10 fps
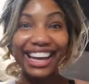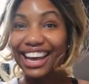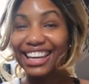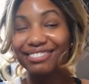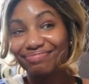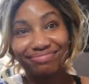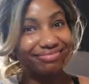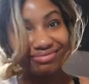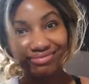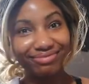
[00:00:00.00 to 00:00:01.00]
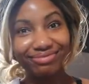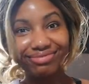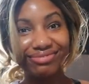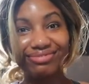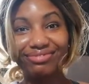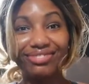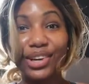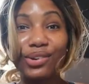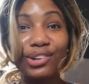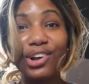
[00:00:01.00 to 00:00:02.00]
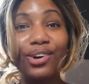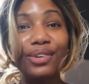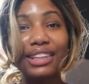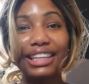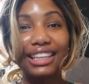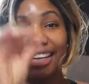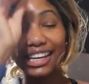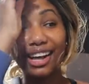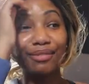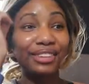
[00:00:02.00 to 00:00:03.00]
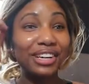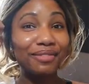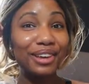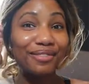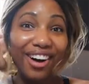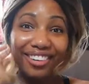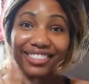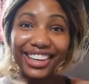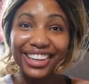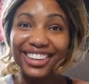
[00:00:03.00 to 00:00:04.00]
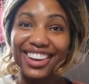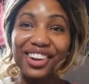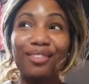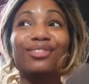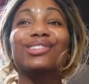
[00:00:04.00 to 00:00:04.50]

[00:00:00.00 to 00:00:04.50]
and go along with it. Like, I'm gonna be a mommy and I'm